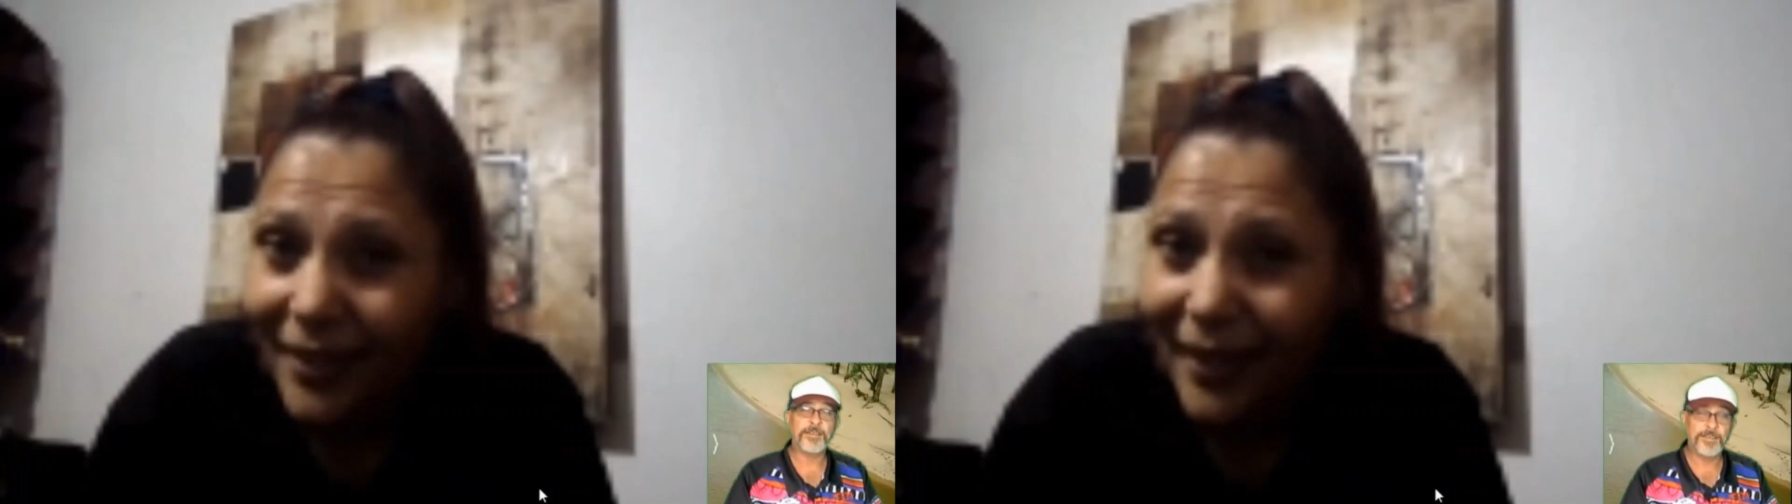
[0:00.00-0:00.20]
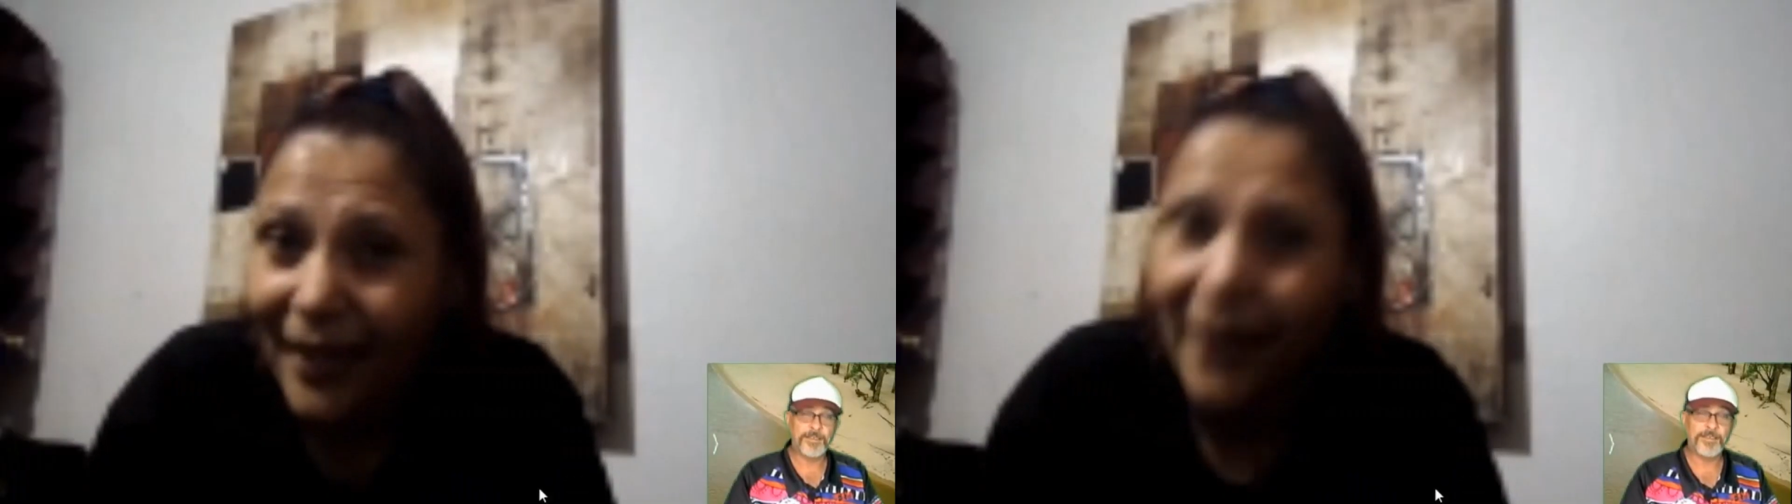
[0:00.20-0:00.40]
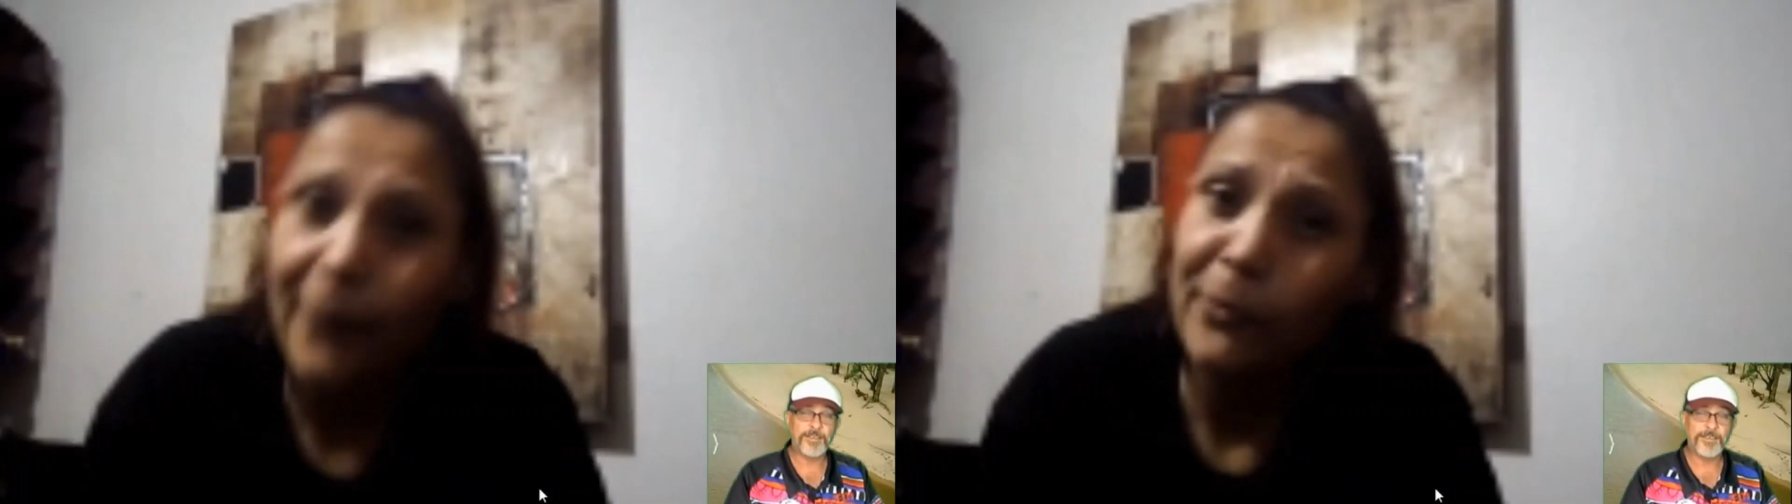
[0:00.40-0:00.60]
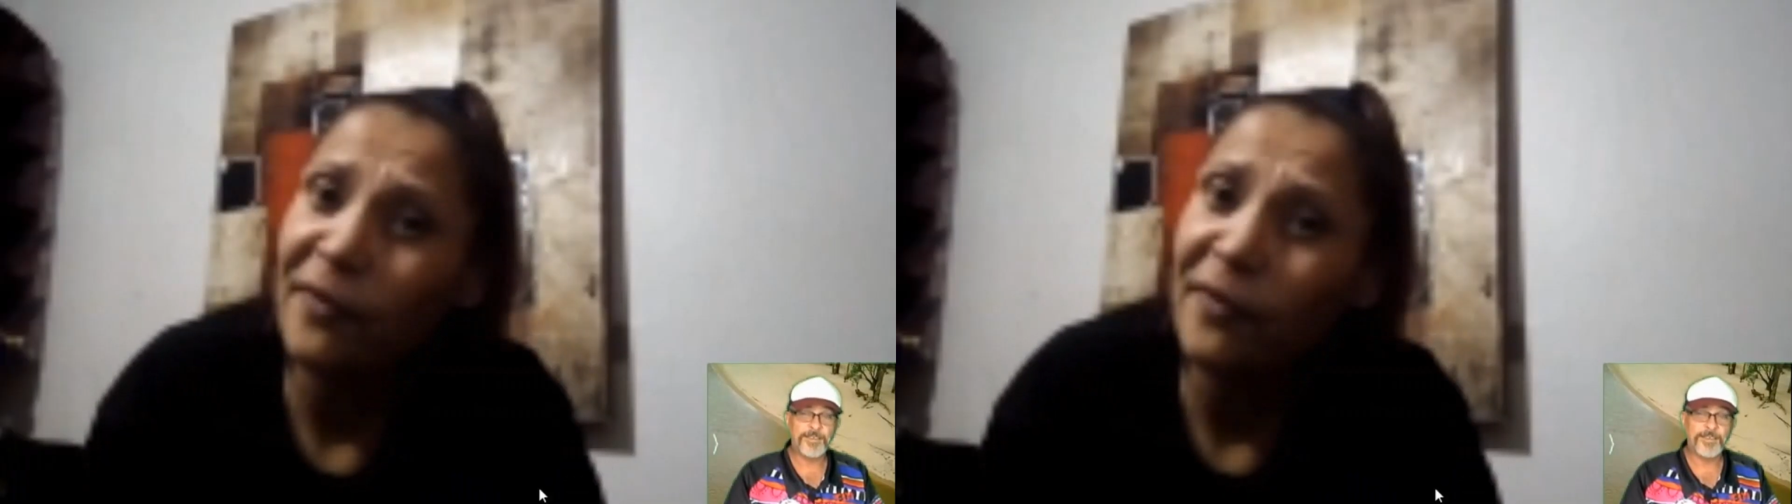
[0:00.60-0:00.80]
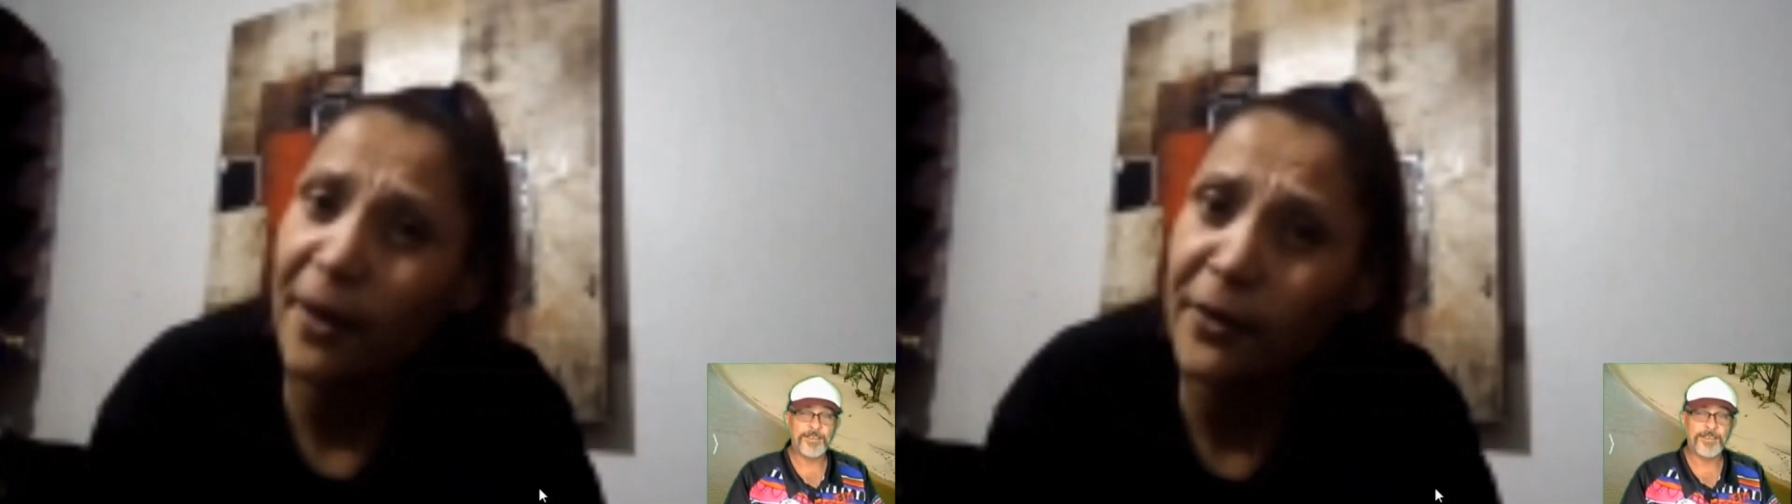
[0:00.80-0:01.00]
And it was
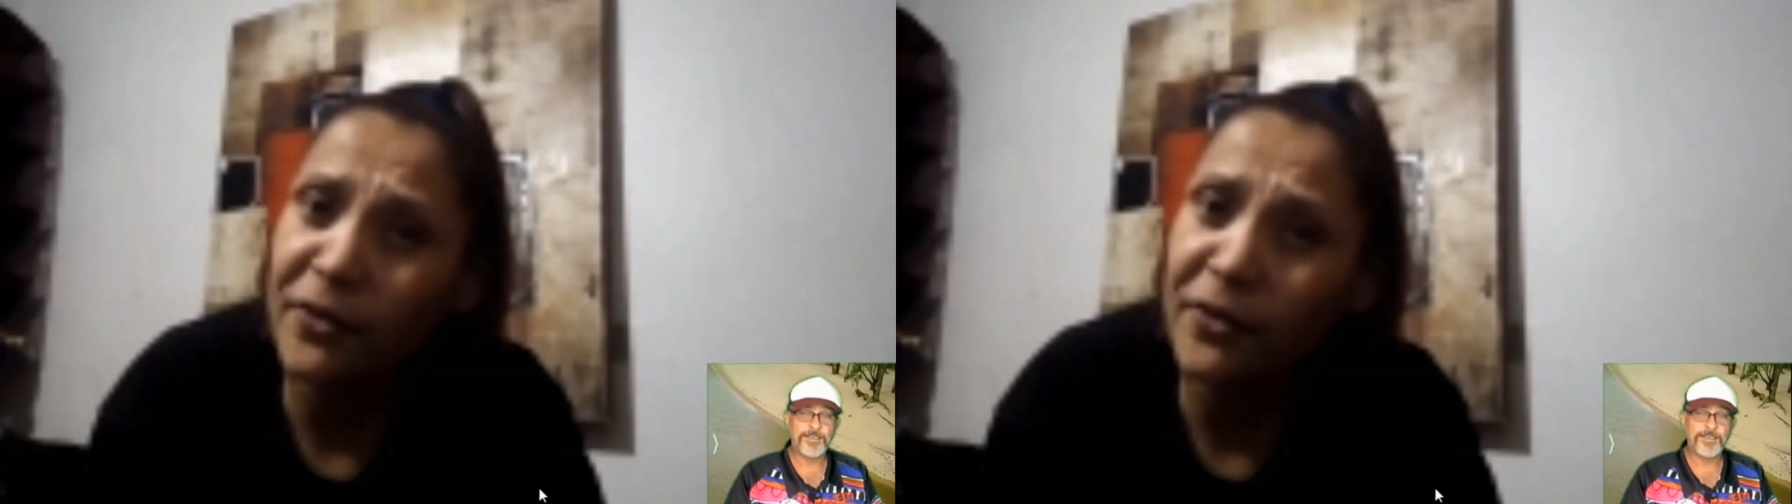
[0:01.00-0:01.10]
very